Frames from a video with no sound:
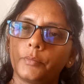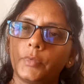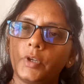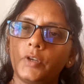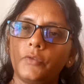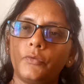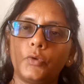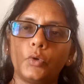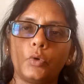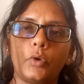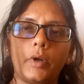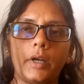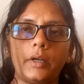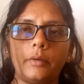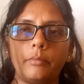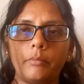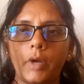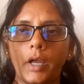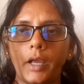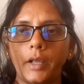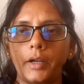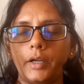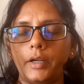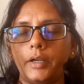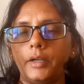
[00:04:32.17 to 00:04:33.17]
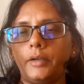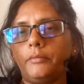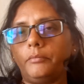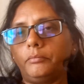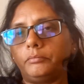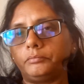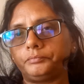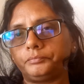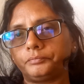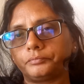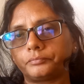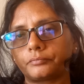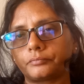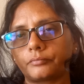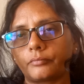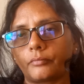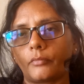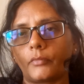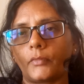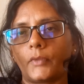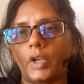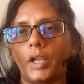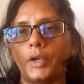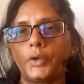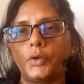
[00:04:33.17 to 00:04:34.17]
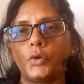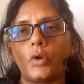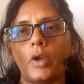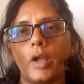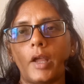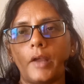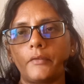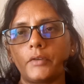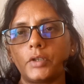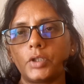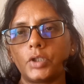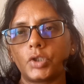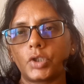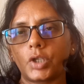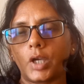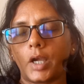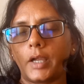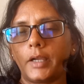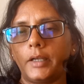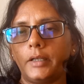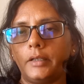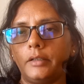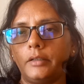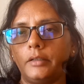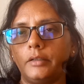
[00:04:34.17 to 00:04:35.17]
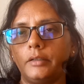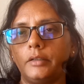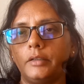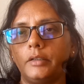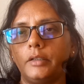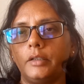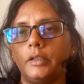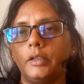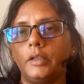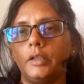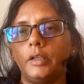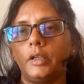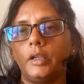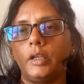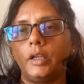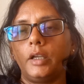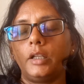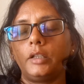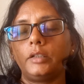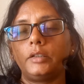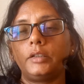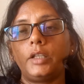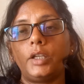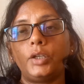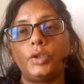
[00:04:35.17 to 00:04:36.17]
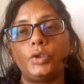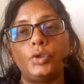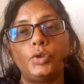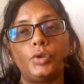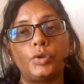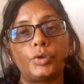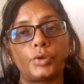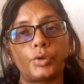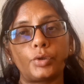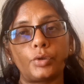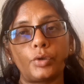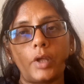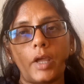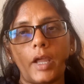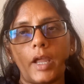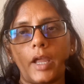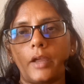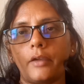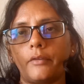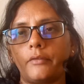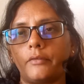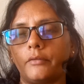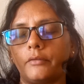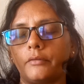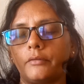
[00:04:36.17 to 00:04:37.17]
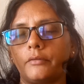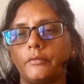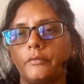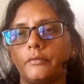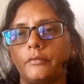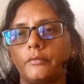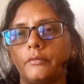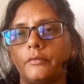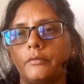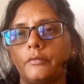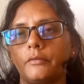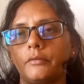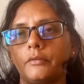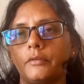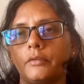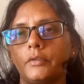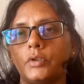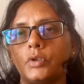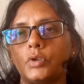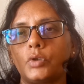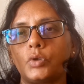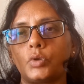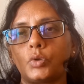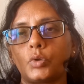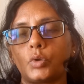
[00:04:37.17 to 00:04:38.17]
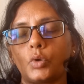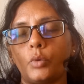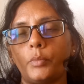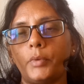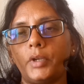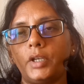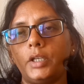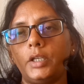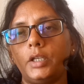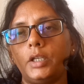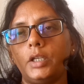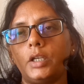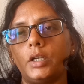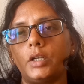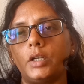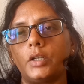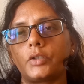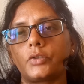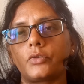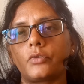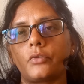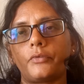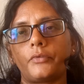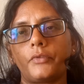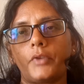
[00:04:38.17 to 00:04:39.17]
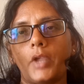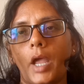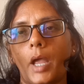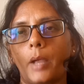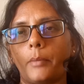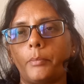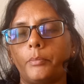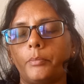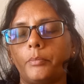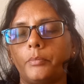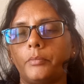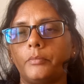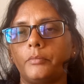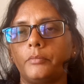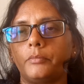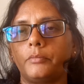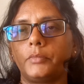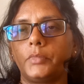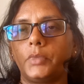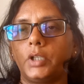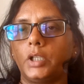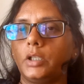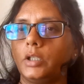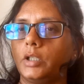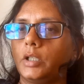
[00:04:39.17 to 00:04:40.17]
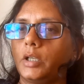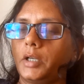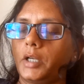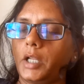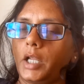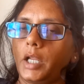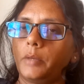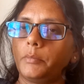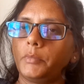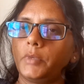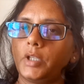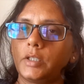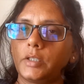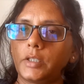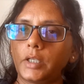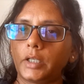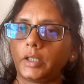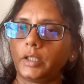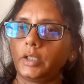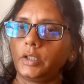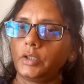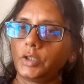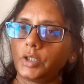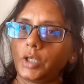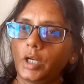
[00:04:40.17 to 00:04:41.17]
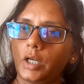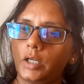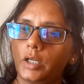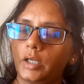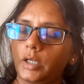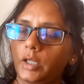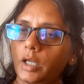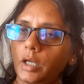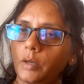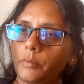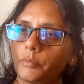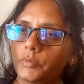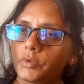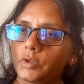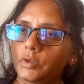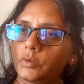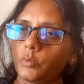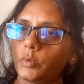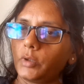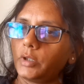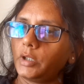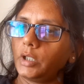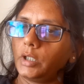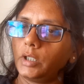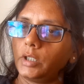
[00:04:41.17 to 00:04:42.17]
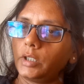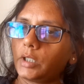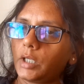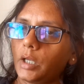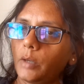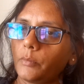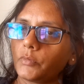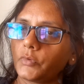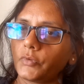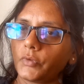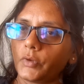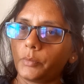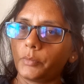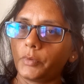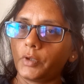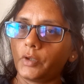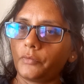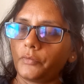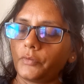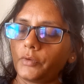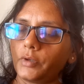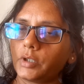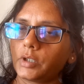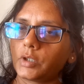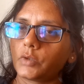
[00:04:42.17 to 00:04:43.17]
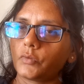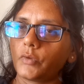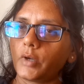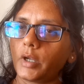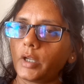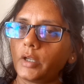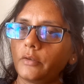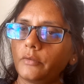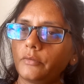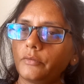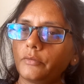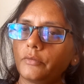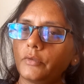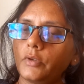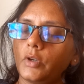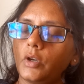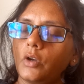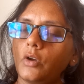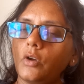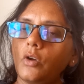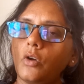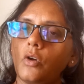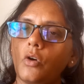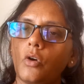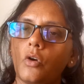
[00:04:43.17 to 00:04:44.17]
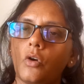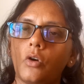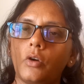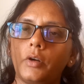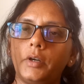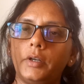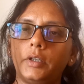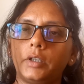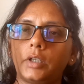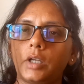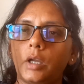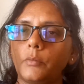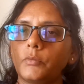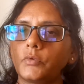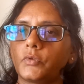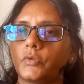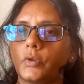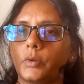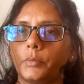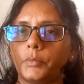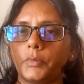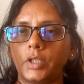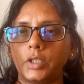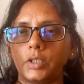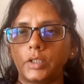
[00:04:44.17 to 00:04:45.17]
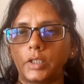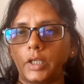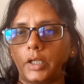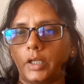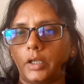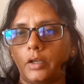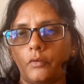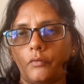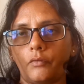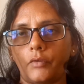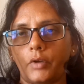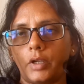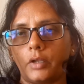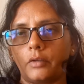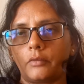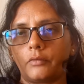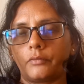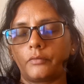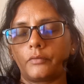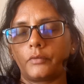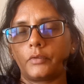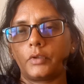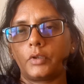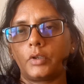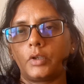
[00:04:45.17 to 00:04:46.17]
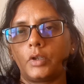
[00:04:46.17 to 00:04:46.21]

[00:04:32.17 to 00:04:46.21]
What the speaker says: get married and you have a child, then you should have so many years of gap till the time the second child comes, whether it comes from the first wife or it comes from the second wife.